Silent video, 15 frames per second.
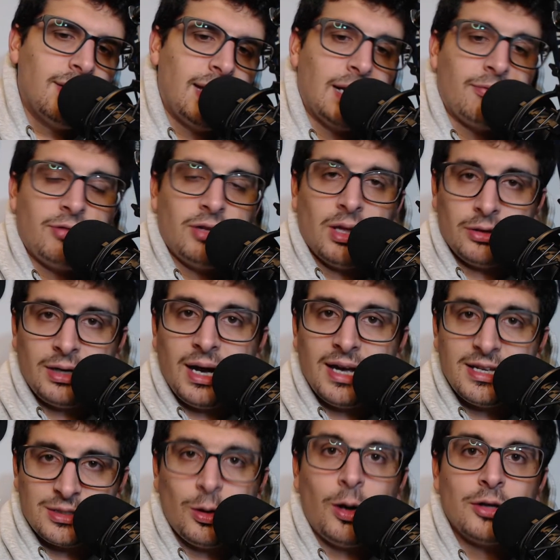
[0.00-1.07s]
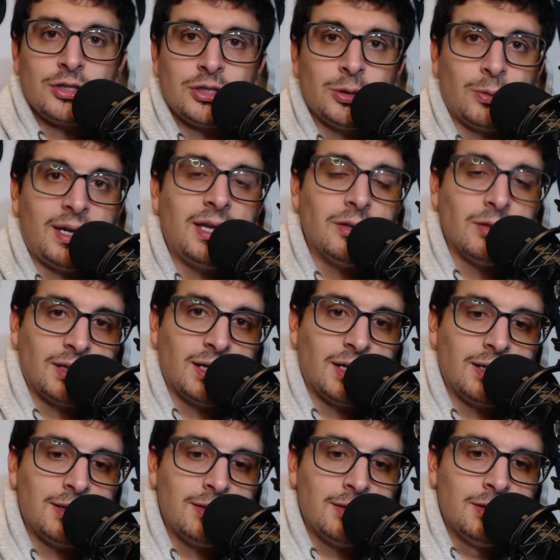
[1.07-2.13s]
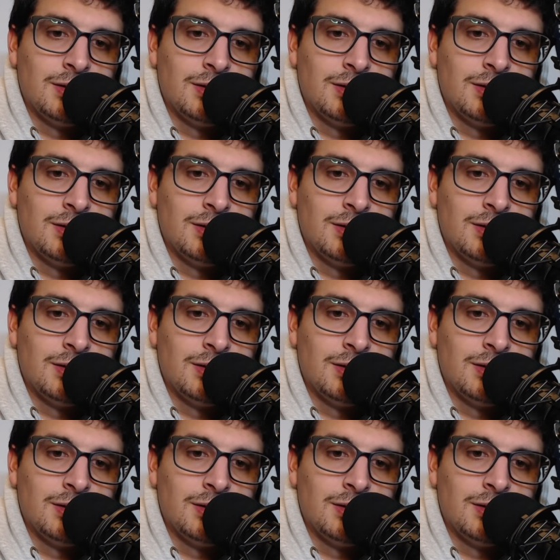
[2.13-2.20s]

And if the other guy's also killing it.